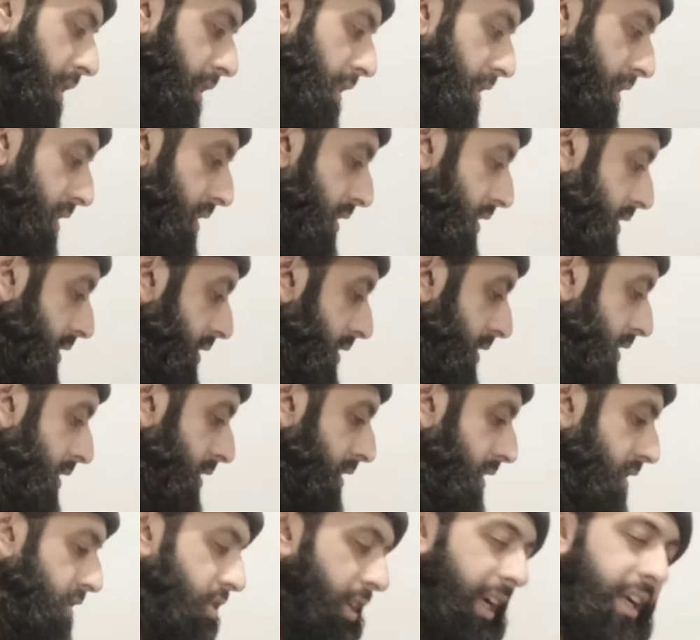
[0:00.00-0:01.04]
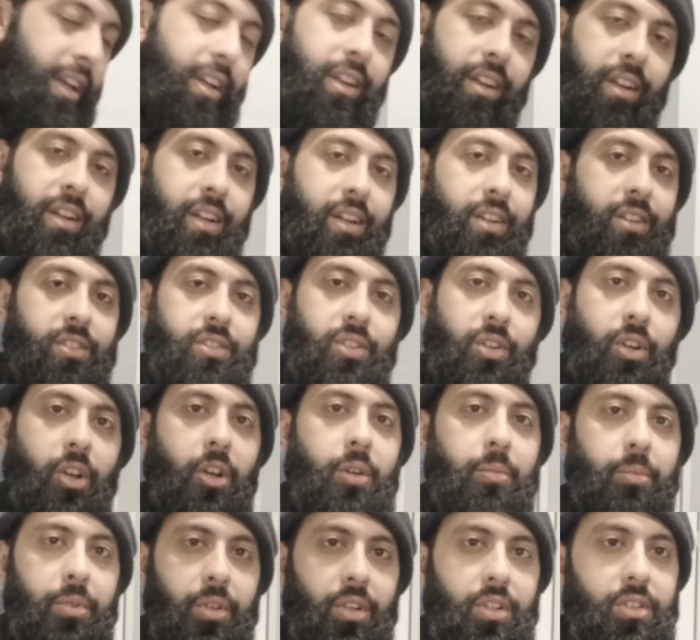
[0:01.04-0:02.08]
work jacket down because I
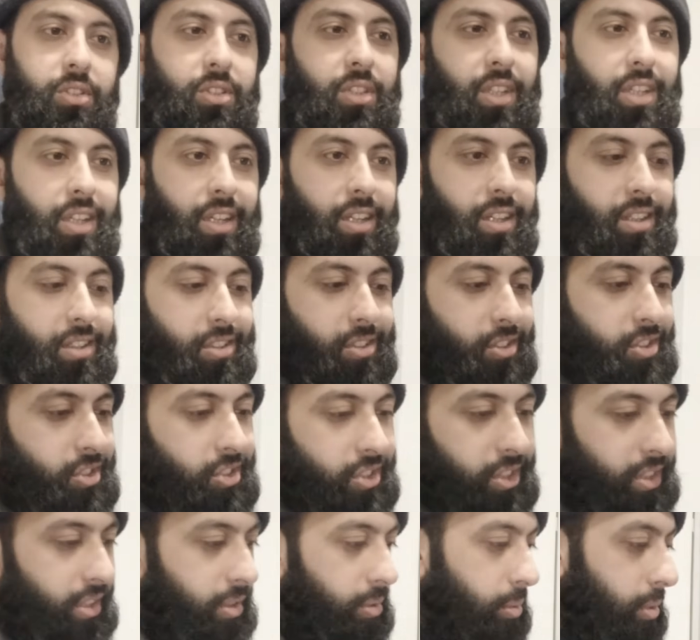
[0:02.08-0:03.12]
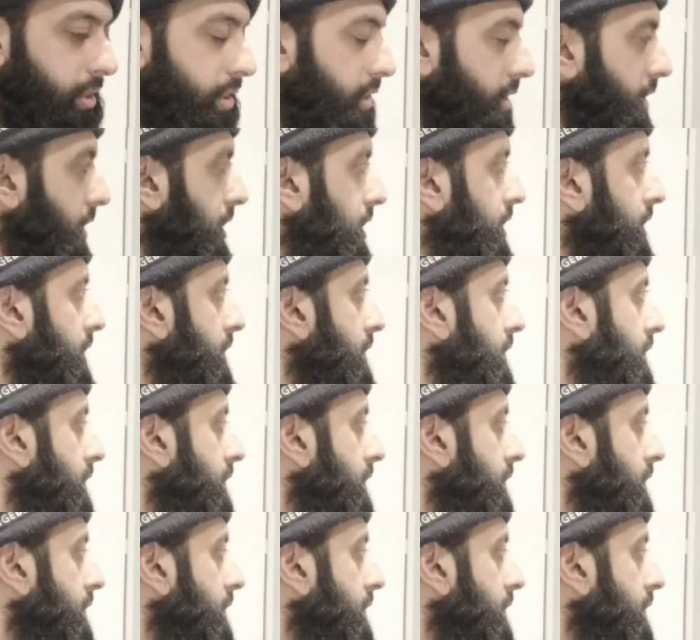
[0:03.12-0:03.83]
can't be asked to get a dust sheet and whatnot.